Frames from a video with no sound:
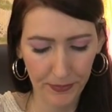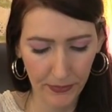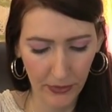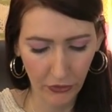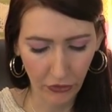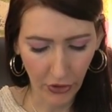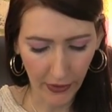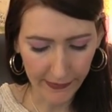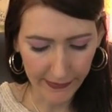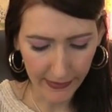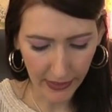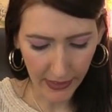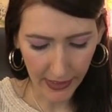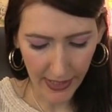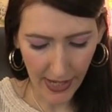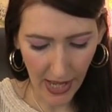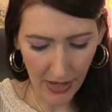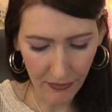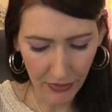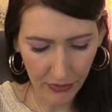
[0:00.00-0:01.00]
Trusting and
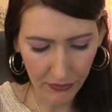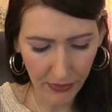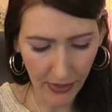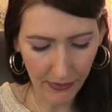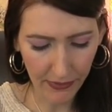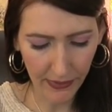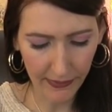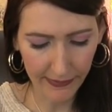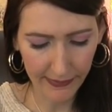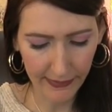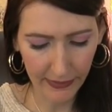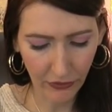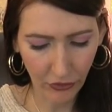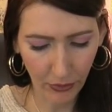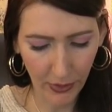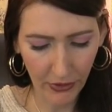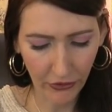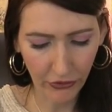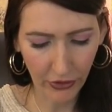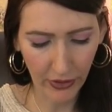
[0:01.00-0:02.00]
having faith this
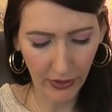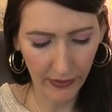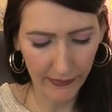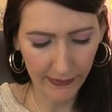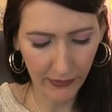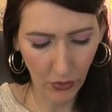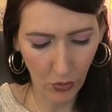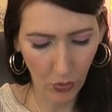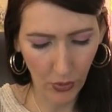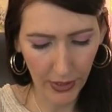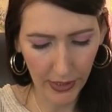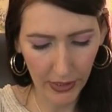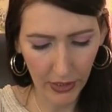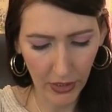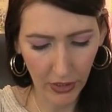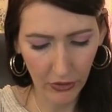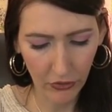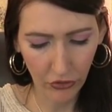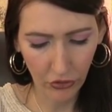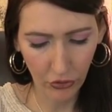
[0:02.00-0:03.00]
situation is going
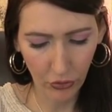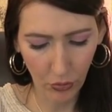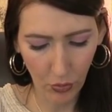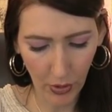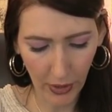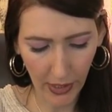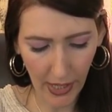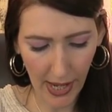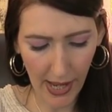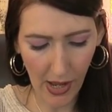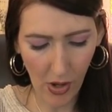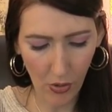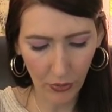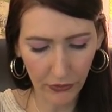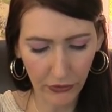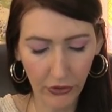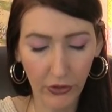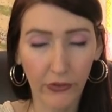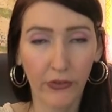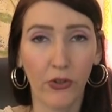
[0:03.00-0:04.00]
to work out.
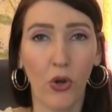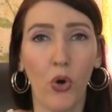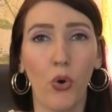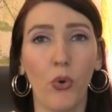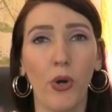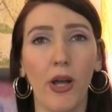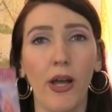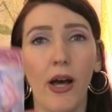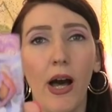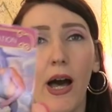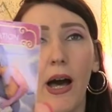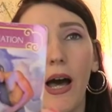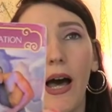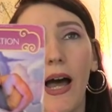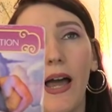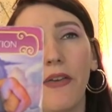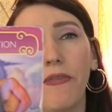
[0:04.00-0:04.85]
So I